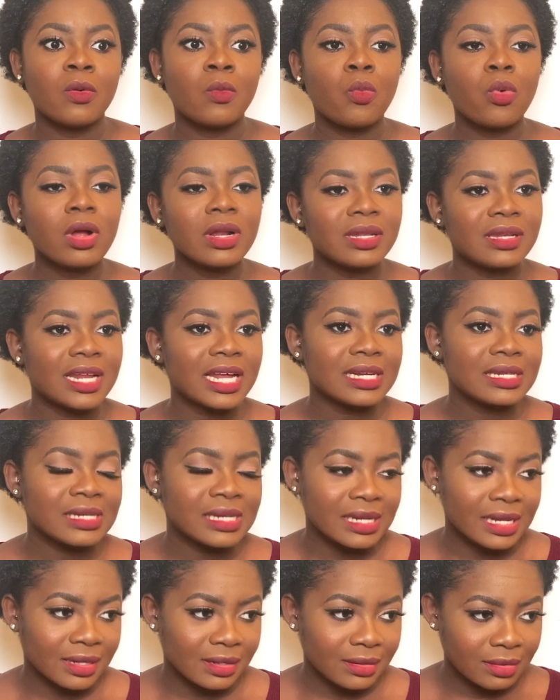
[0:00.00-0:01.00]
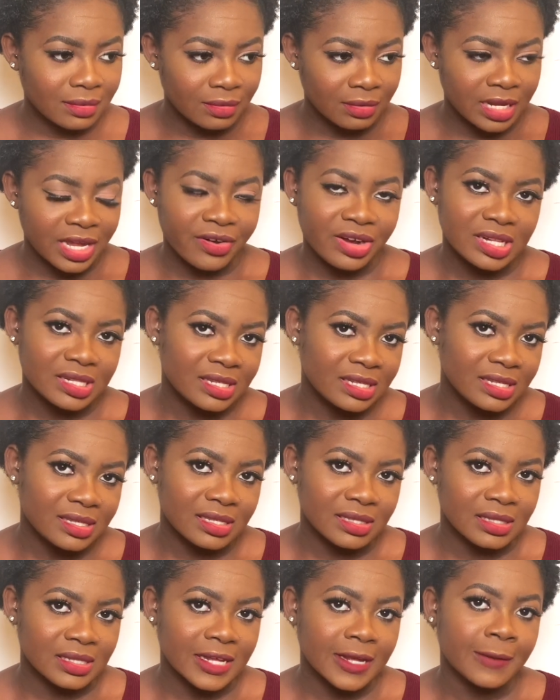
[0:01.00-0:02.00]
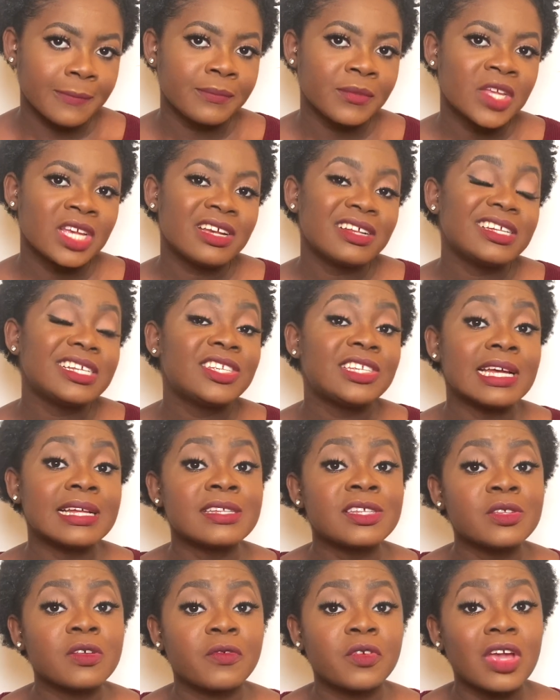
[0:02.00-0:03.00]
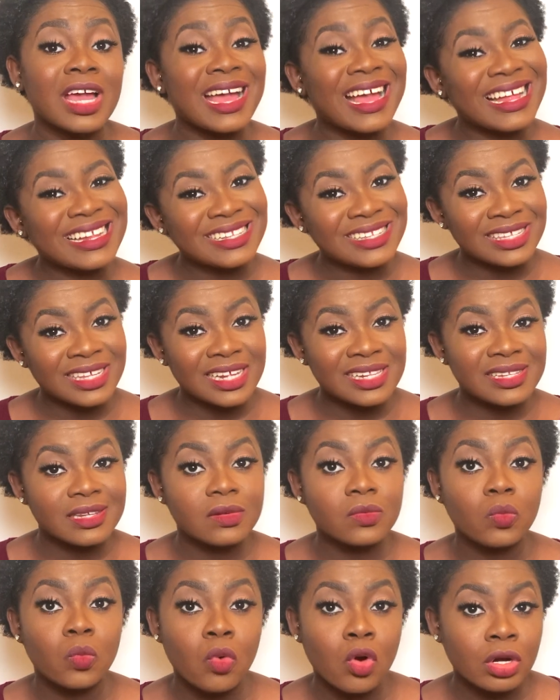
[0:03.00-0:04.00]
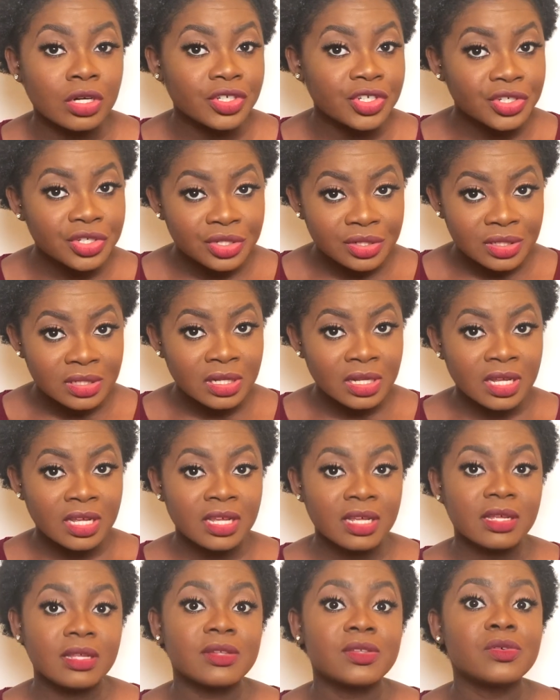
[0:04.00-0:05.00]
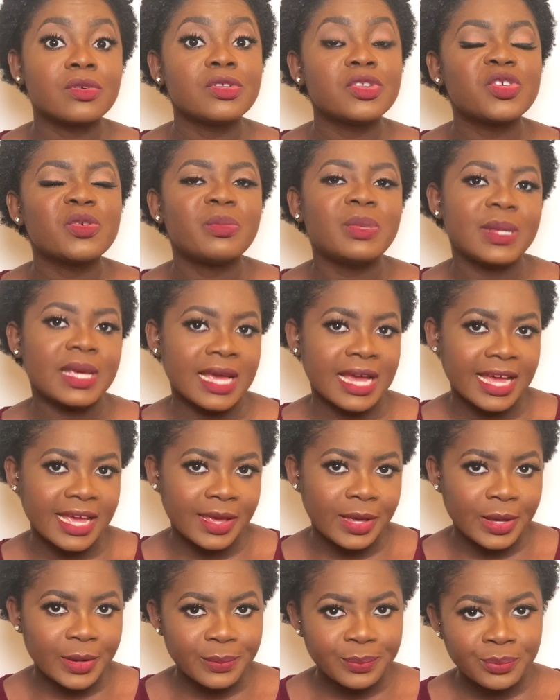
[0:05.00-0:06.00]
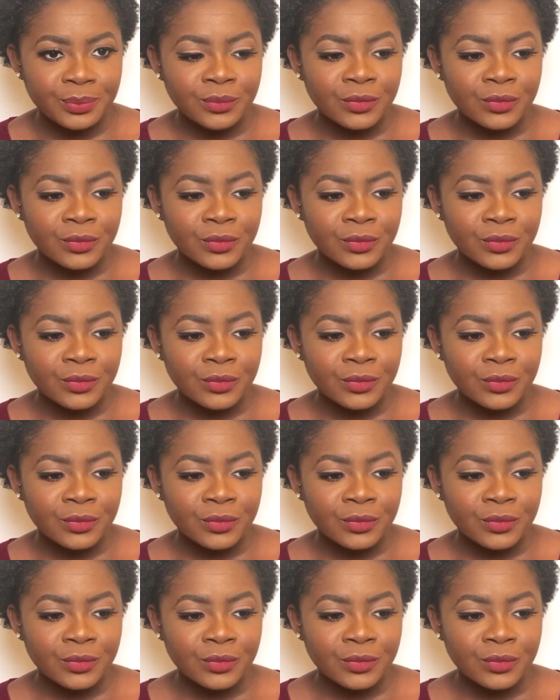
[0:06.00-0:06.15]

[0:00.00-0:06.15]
What that guarantees is that the chances of your ads getting watched is going to be higher.